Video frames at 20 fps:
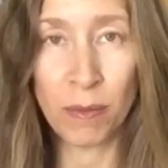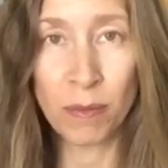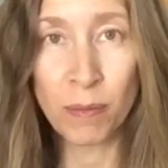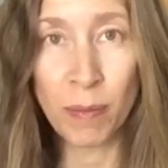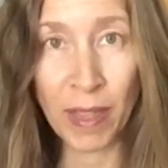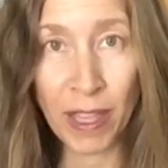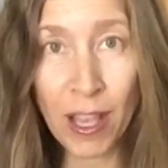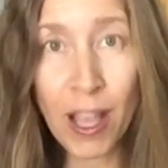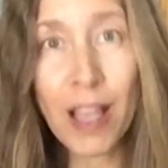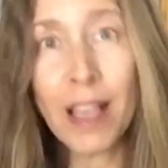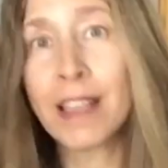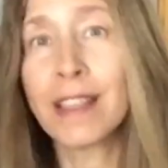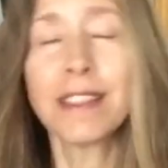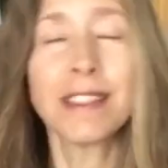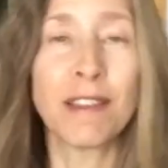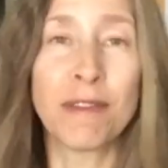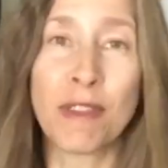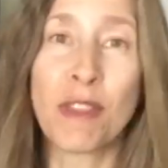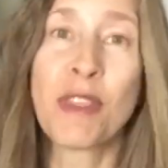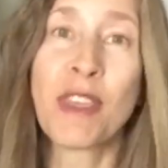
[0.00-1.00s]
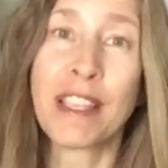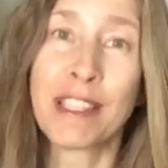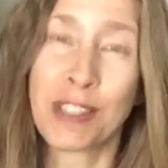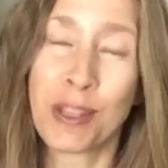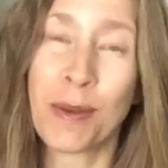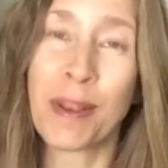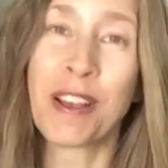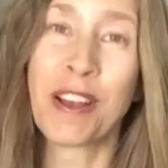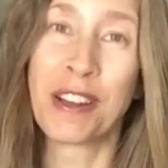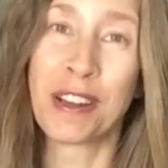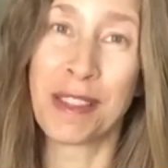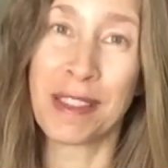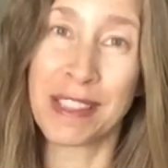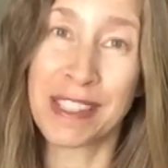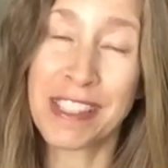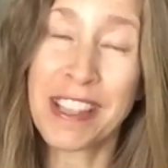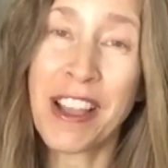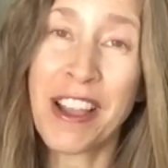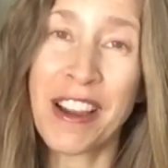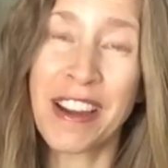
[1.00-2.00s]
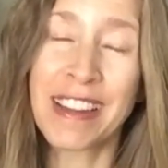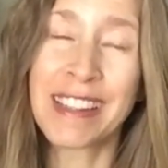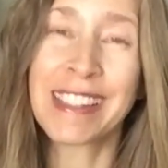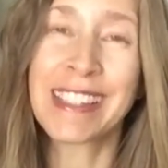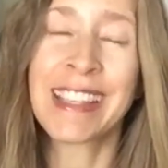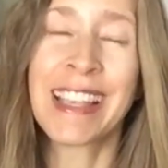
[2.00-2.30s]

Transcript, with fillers: because of the things going on in the stars,